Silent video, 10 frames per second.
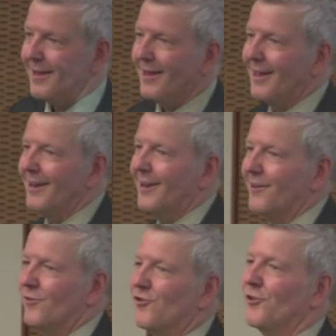It
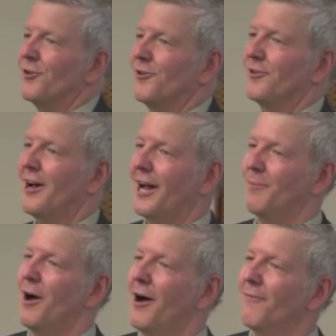is during your
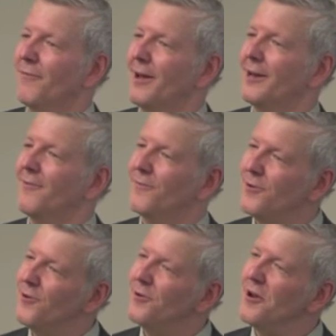time off. And if
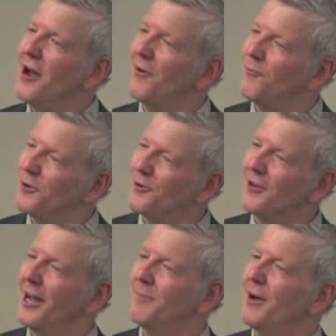you're not, when you're
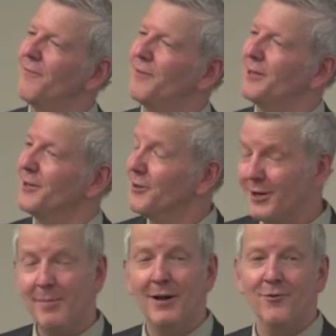time off, feeling good
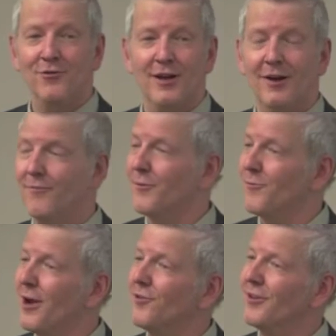about yourself and
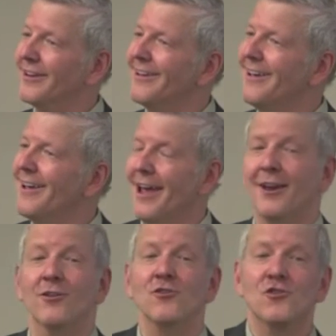resting
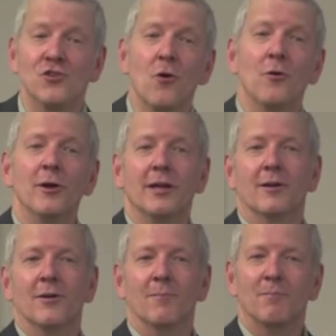and
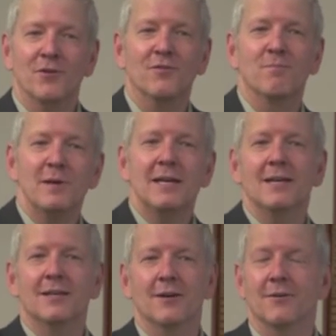enjoying just
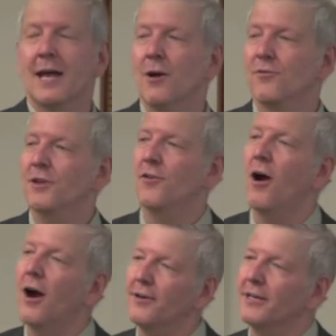being there now, instead you're
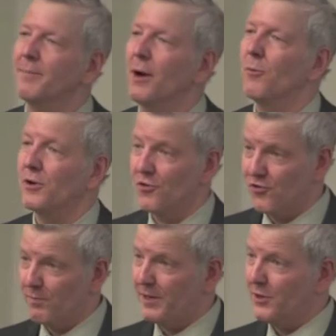haunting about what you
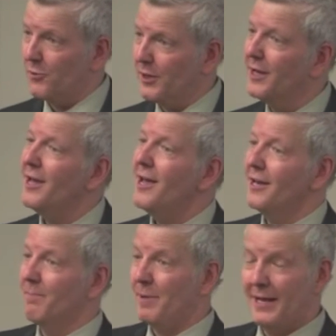should be doing
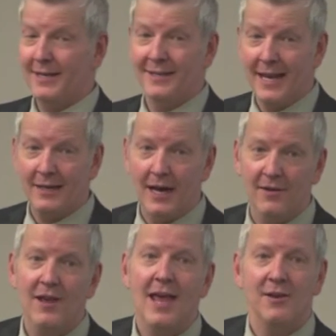and impending
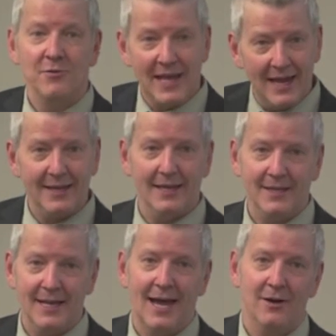deadlines, and you can't get
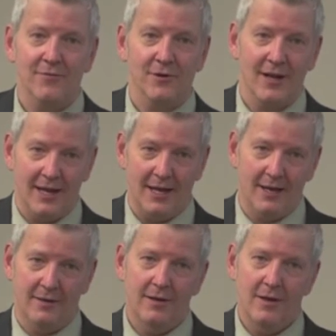that out of your head,